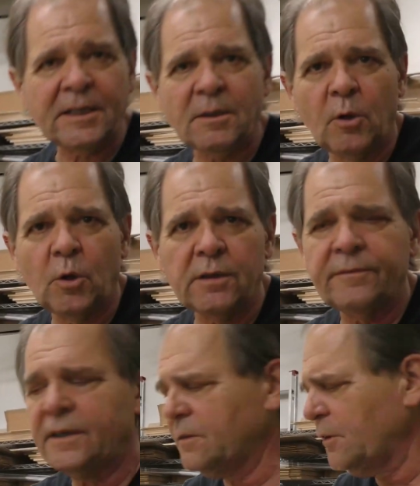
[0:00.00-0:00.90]
the mold
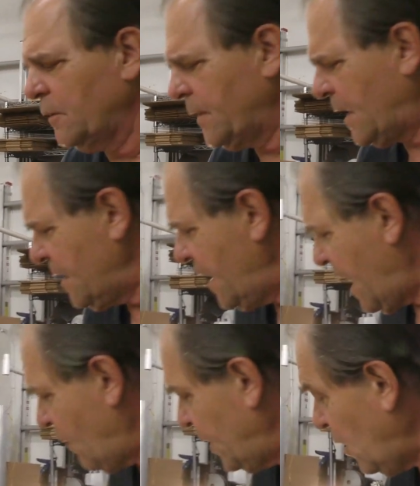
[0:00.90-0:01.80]
of it and all that.
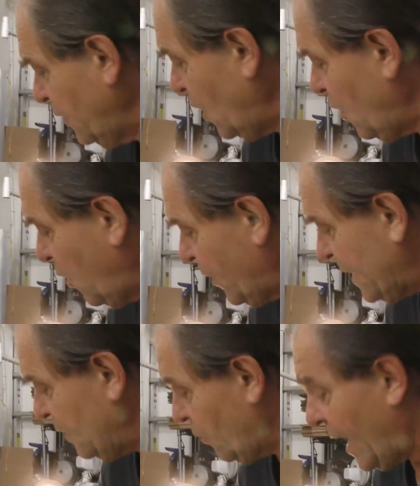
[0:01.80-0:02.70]
And we all know
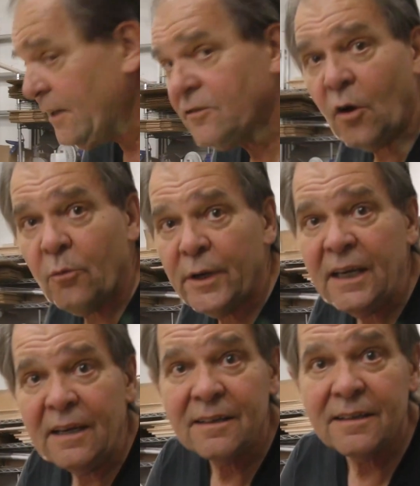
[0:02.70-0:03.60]
already, right, don't
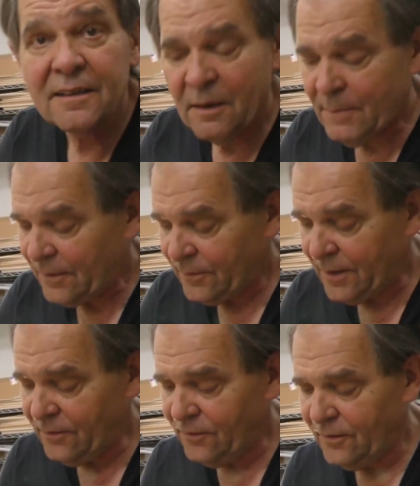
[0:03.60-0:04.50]
we, about
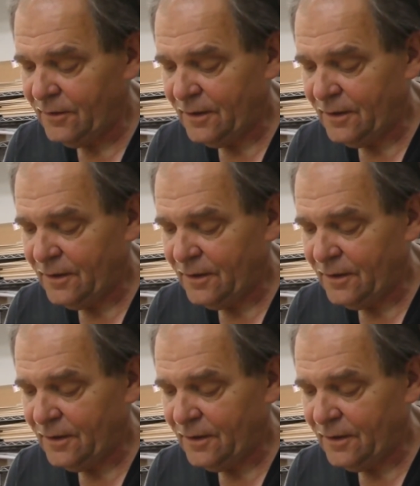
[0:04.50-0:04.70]
this?